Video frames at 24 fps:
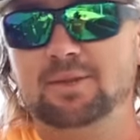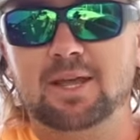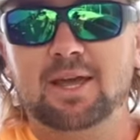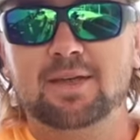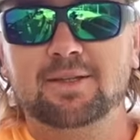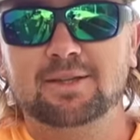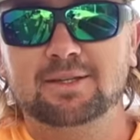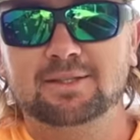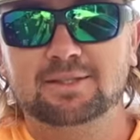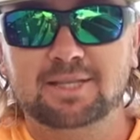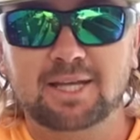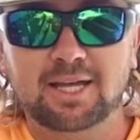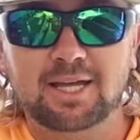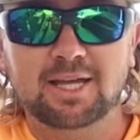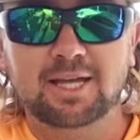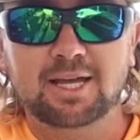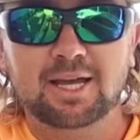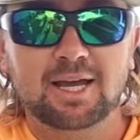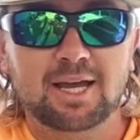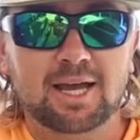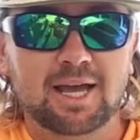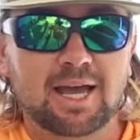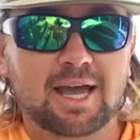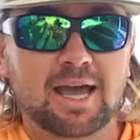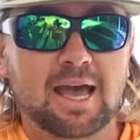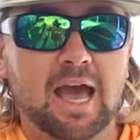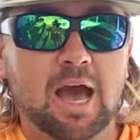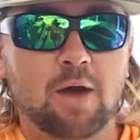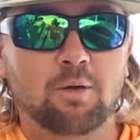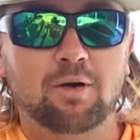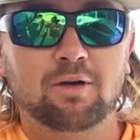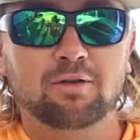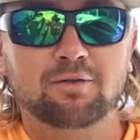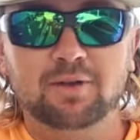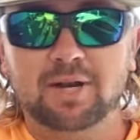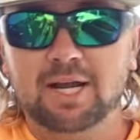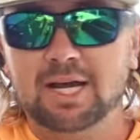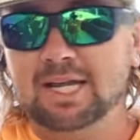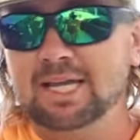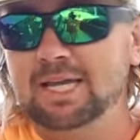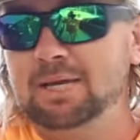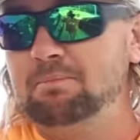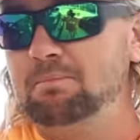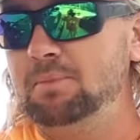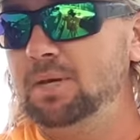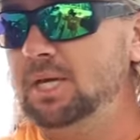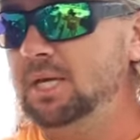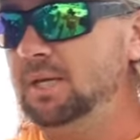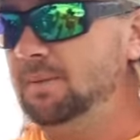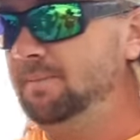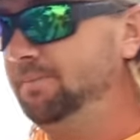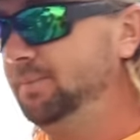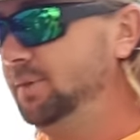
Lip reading: and then see how often I get beat.